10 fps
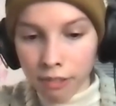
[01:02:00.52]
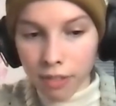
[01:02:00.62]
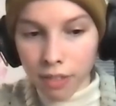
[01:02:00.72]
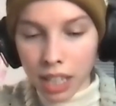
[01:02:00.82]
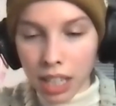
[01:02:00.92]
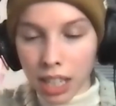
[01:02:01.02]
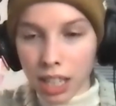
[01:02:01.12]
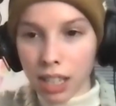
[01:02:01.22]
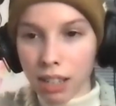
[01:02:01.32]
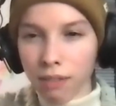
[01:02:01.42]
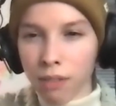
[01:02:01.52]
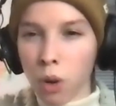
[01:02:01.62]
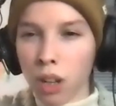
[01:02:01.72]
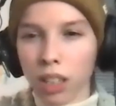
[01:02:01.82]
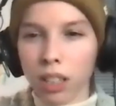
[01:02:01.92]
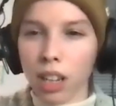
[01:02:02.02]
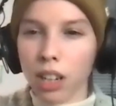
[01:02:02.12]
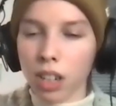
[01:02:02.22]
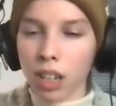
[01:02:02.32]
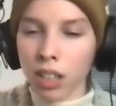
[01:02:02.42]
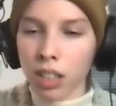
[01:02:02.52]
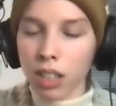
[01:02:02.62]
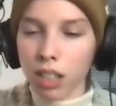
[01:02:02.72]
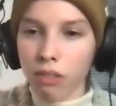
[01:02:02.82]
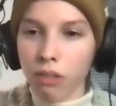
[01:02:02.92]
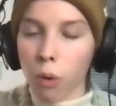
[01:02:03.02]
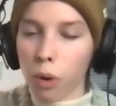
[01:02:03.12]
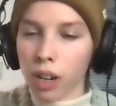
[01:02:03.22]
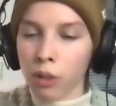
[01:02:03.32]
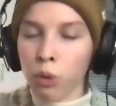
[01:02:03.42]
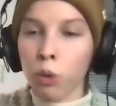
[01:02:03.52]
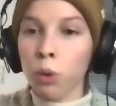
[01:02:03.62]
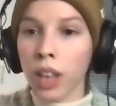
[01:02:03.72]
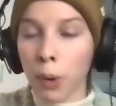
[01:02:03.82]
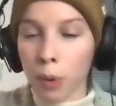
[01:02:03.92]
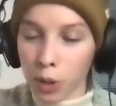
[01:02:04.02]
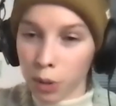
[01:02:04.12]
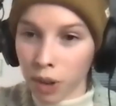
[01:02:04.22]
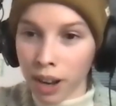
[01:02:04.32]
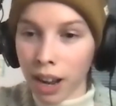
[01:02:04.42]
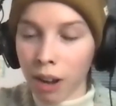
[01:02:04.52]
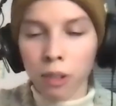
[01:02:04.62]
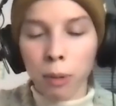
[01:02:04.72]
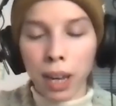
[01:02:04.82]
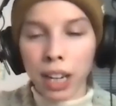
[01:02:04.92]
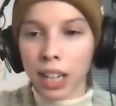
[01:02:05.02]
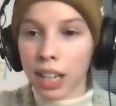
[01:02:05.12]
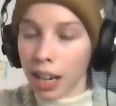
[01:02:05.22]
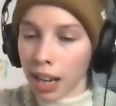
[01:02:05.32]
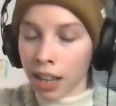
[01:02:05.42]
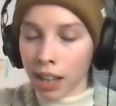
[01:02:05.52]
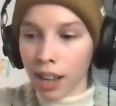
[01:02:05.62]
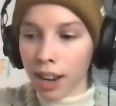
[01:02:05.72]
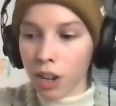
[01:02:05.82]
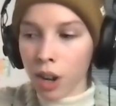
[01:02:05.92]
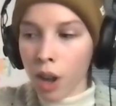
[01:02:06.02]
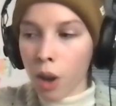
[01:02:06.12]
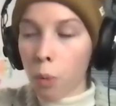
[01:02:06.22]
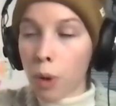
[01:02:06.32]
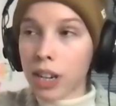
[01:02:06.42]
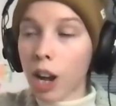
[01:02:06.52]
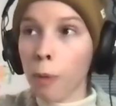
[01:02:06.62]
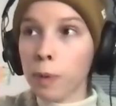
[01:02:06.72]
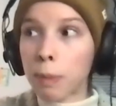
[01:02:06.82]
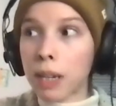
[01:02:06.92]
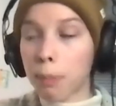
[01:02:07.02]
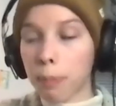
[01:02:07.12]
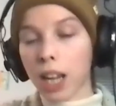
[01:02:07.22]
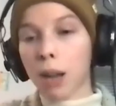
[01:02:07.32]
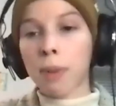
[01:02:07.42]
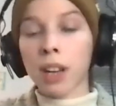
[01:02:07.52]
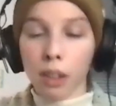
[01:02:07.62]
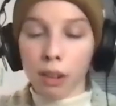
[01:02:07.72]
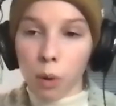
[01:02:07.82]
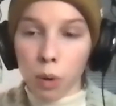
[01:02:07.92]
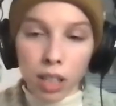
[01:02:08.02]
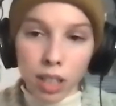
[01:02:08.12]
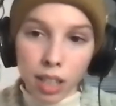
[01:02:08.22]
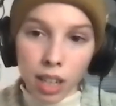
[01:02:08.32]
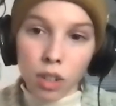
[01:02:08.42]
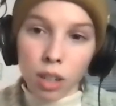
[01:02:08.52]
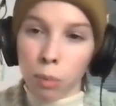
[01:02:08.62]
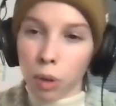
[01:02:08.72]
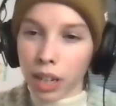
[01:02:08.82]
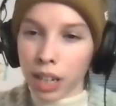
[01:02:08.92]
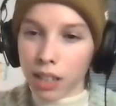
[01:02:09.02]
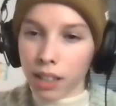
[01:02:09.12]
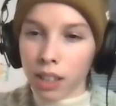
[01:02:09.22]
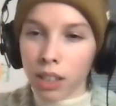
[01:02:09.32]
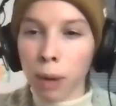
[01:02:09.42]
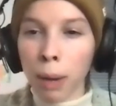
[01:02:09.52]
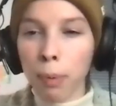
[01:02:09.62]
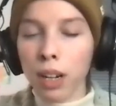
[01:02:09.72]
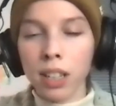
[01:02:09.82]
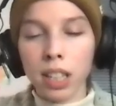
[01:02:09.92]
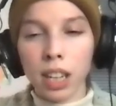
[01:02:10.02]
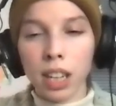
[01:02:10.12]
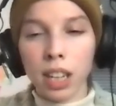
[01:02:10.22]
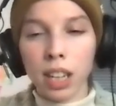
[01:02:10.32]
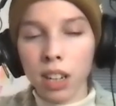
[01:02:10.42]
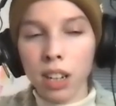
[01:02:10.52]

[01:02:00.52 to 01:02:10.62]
the vocalizations for two languages right now, Romanian and English, which helps me to pick up another vocalization more easily. So my pronunciation